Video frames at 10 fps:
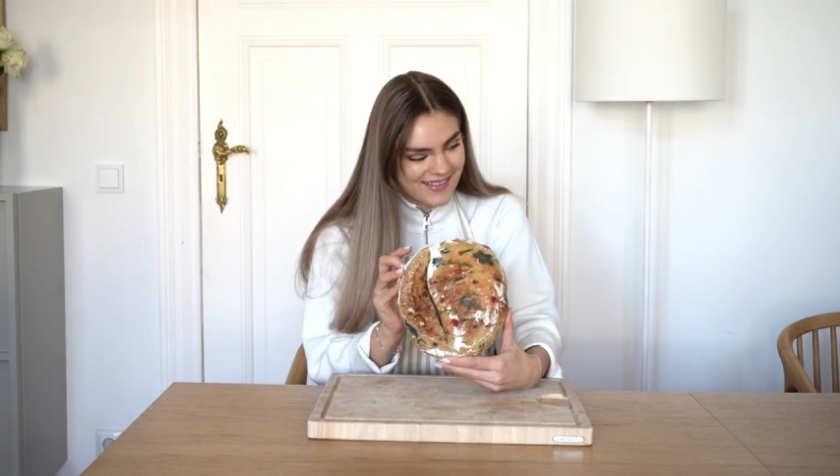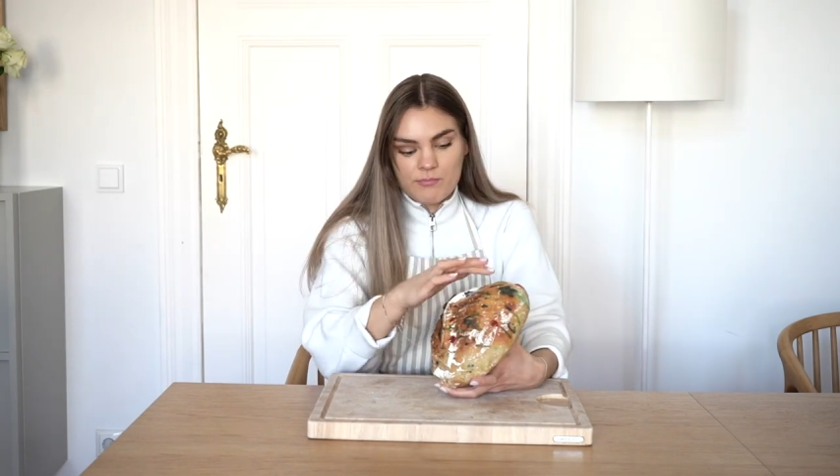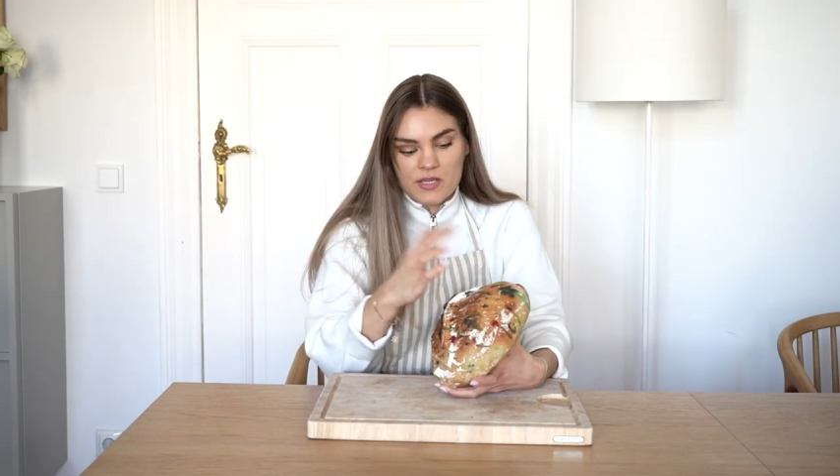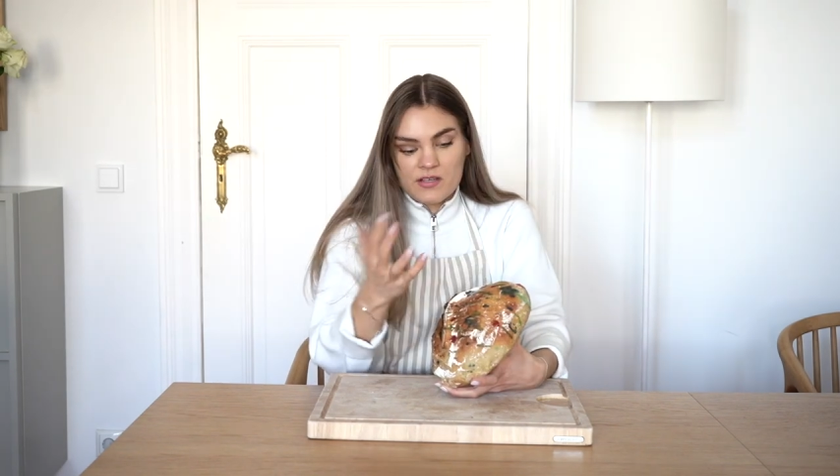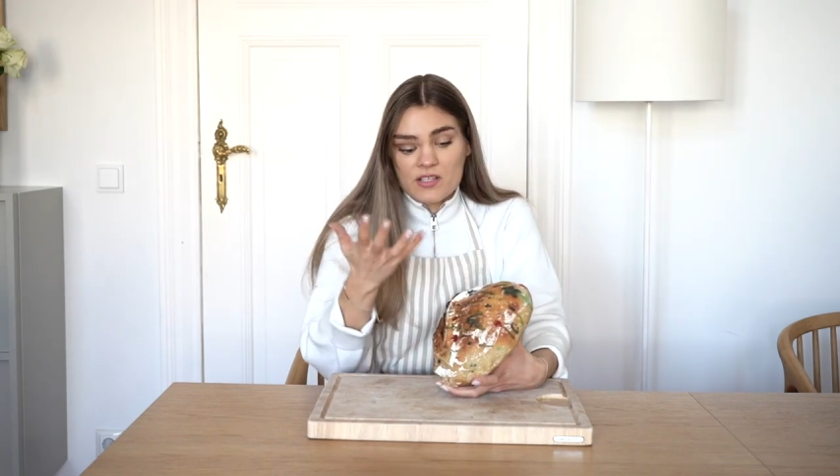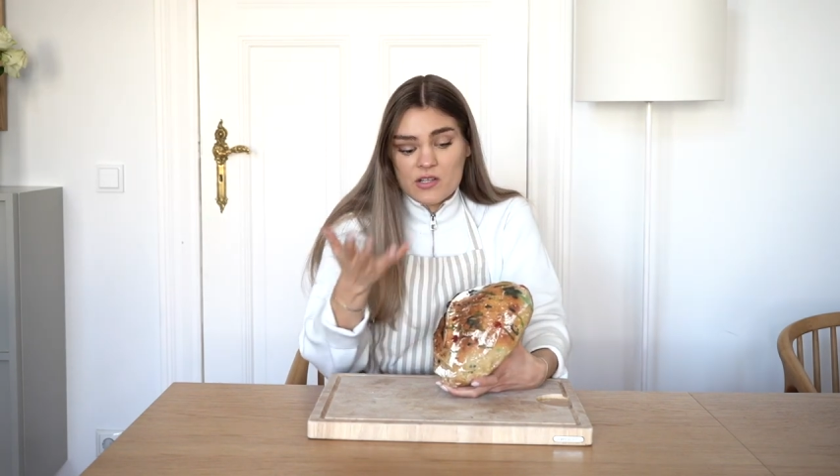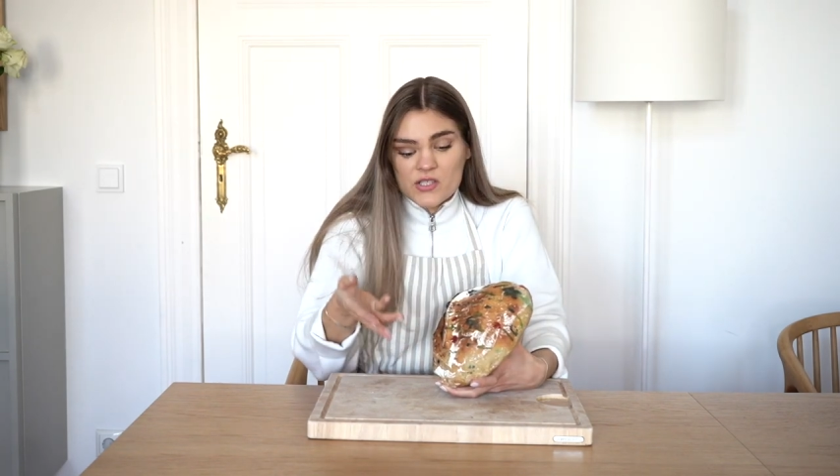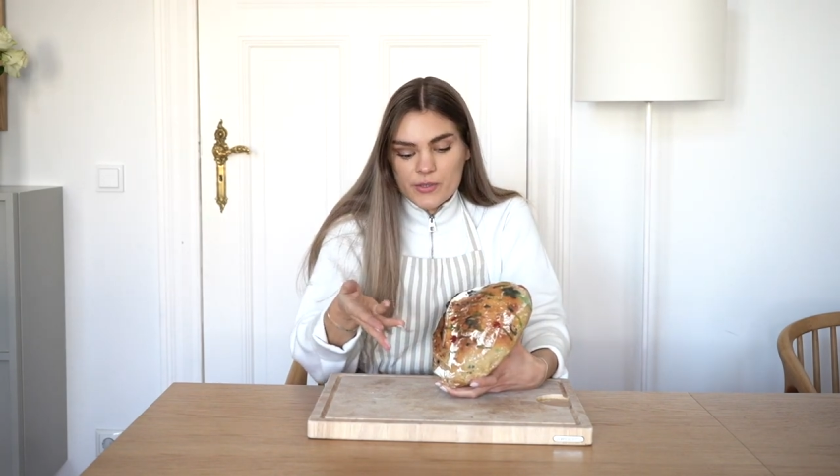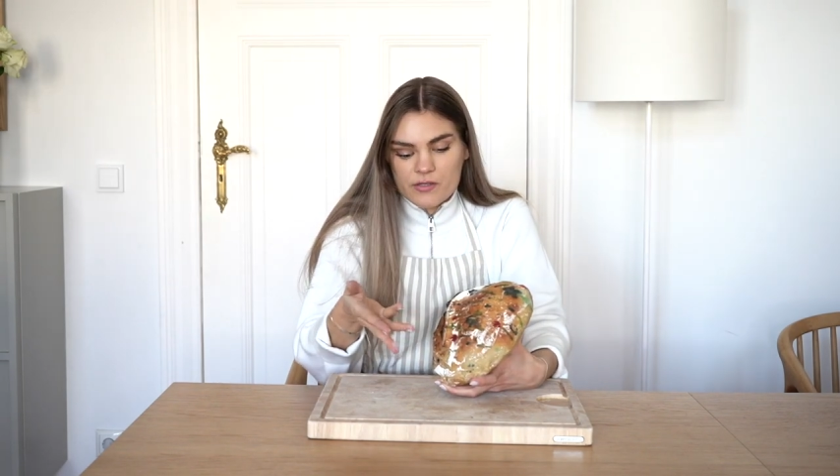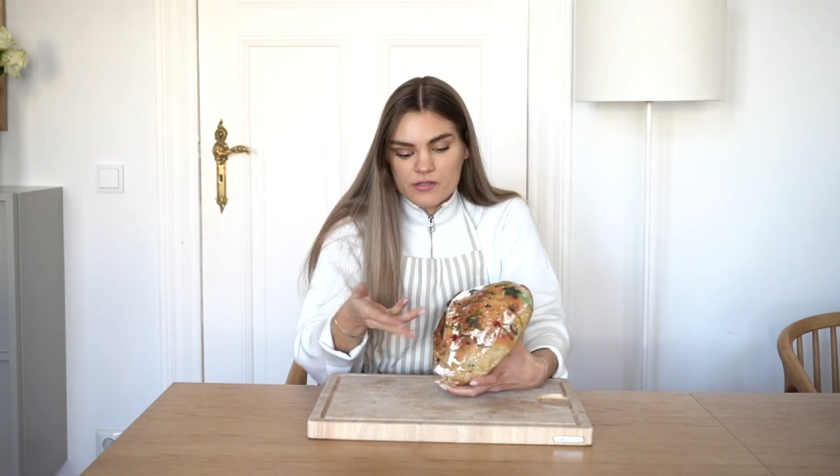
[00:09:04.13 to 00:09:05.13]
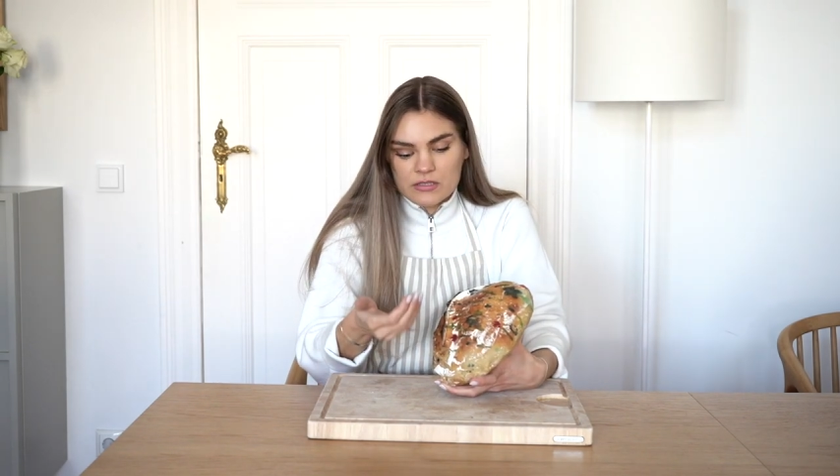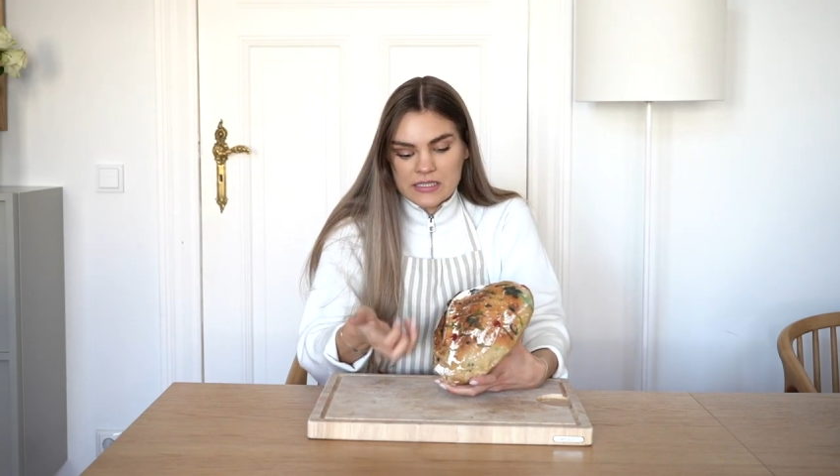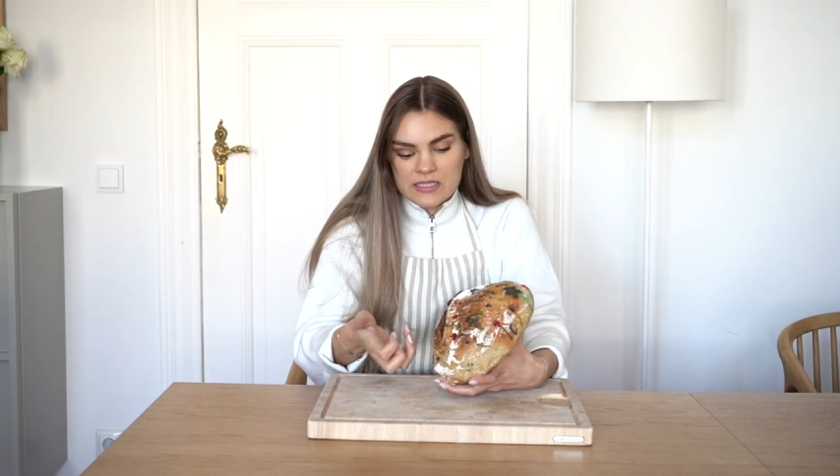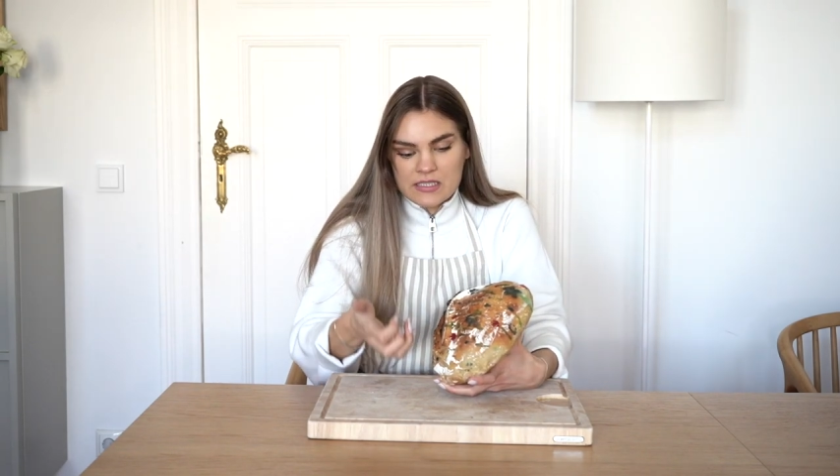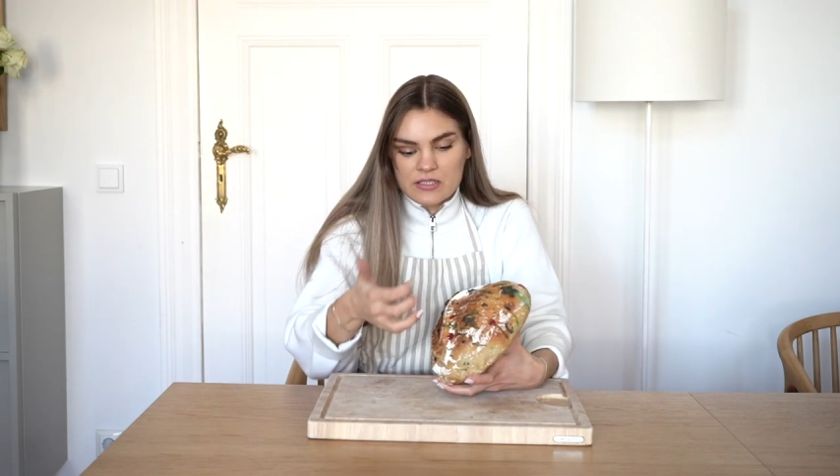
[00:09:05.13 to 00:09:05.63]
Because also the
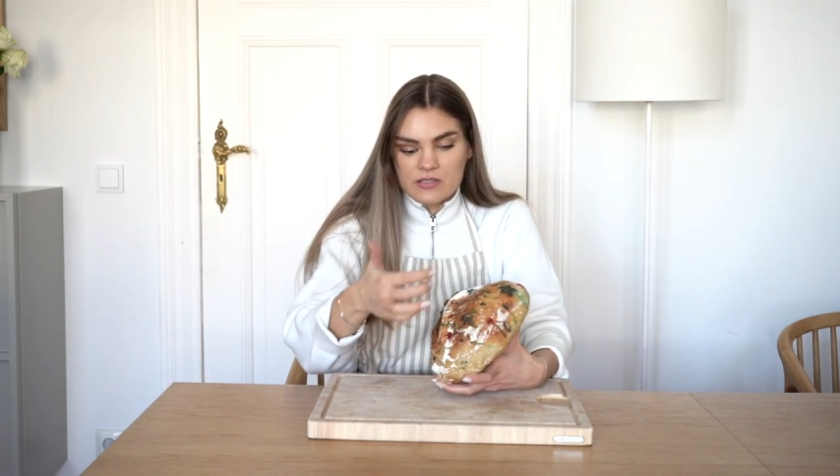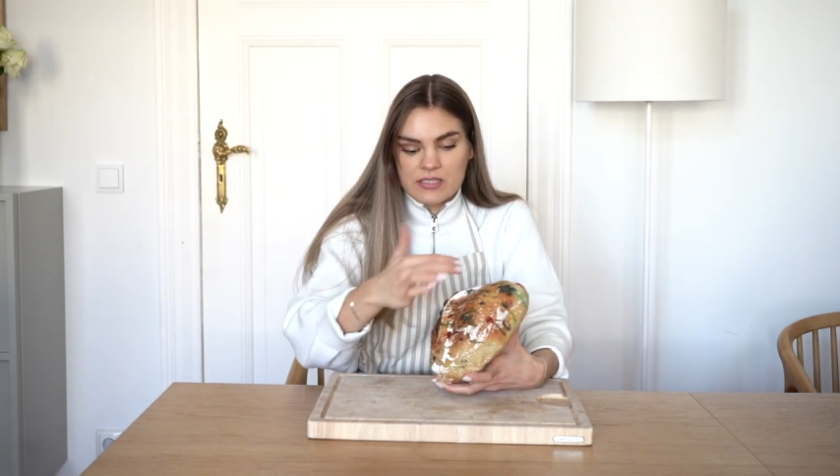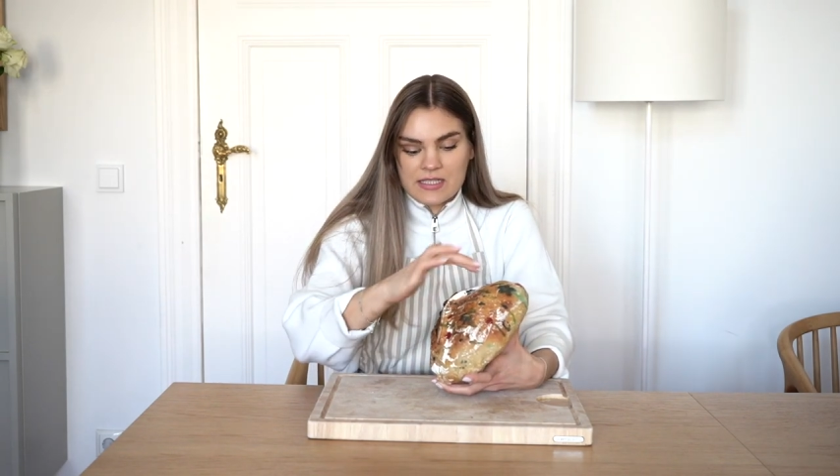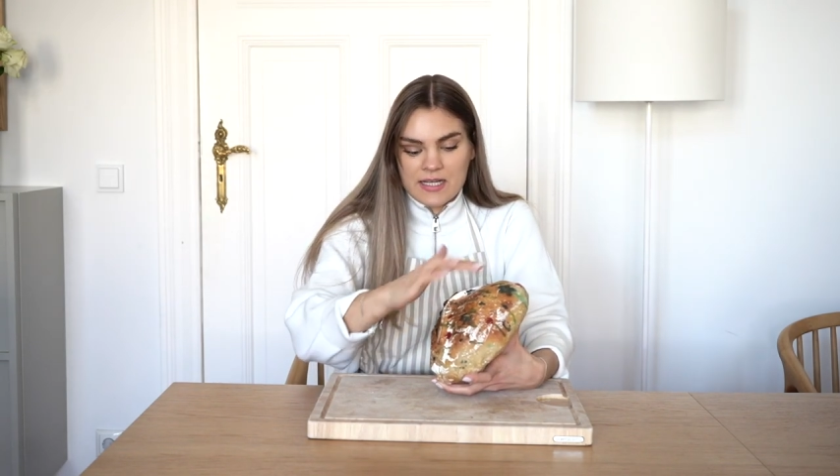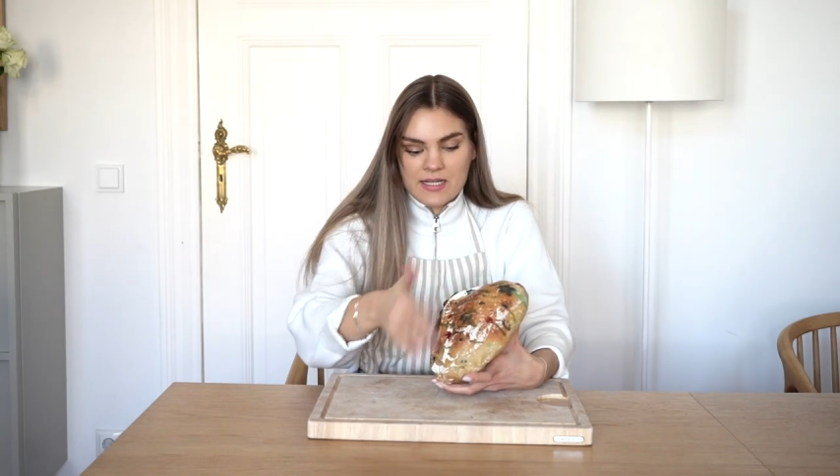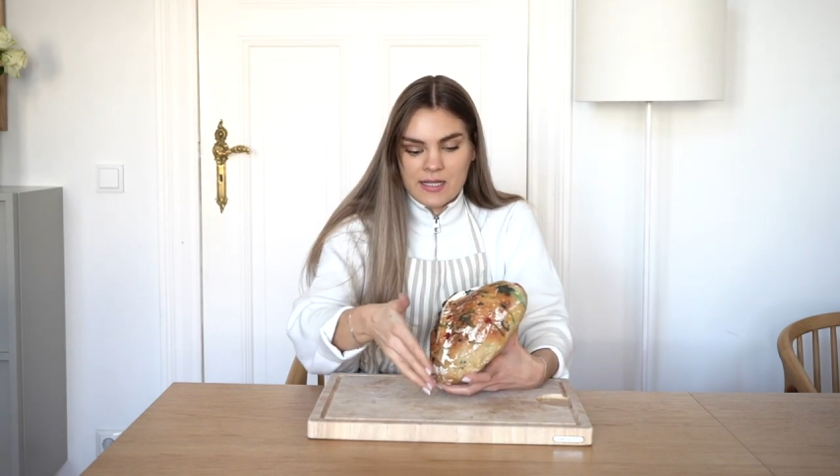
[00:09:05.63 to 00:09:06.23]
crust is just getting